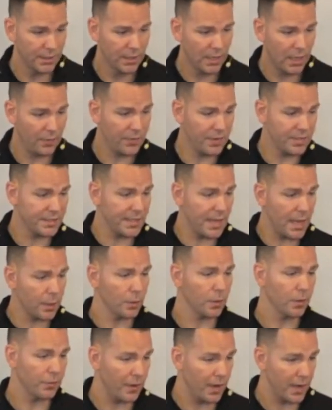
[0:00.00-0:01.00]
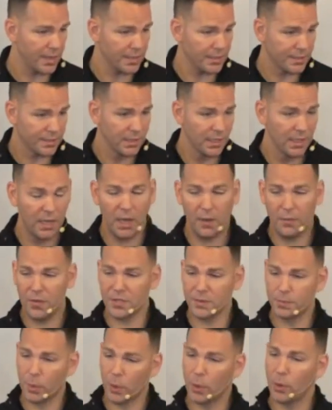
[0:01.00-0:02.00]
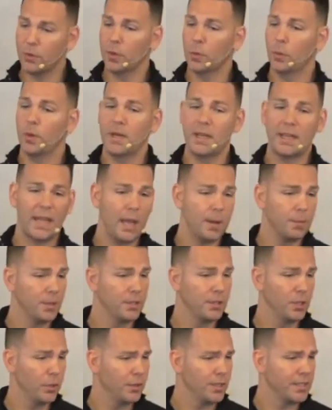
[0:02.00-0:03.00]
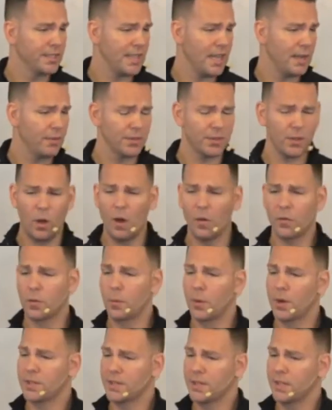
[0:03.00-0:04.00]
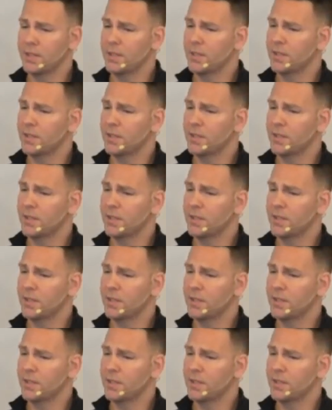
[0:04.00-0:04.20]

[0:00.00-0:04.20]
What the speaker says: of his sacrifice, of his birth, and what he came to do to save us all from our sins.